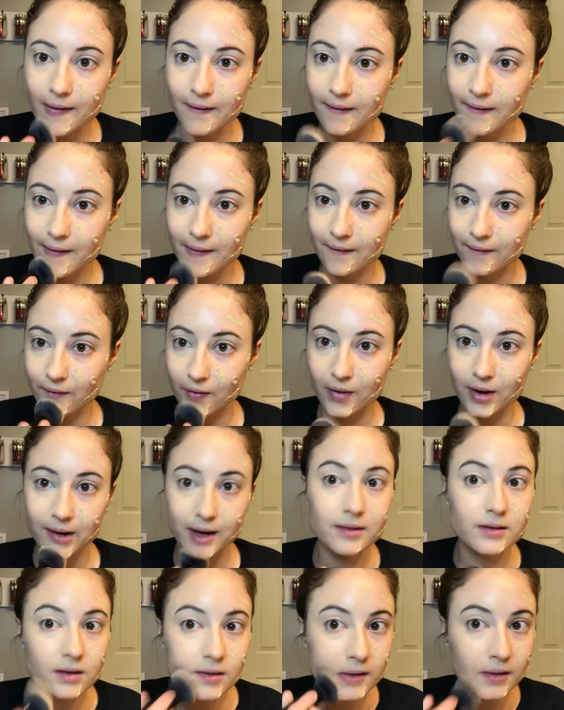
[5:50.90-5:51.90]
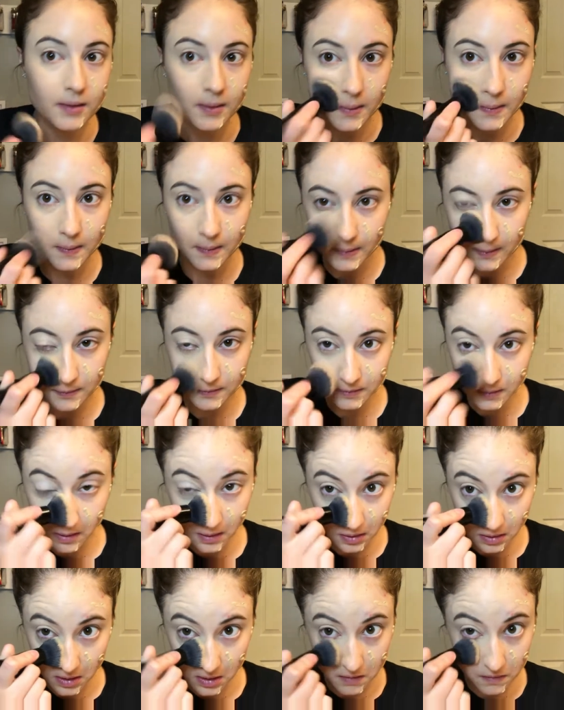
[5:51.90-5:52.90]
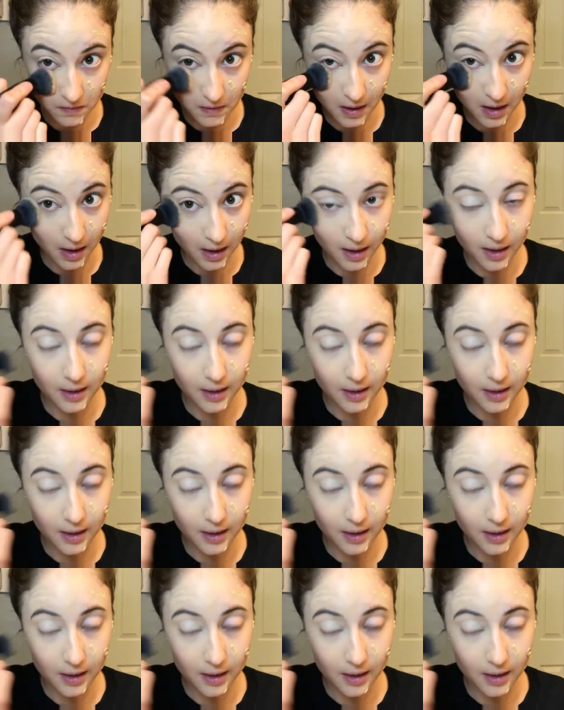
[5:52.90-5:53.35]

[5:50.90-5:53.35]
Alright, let's get this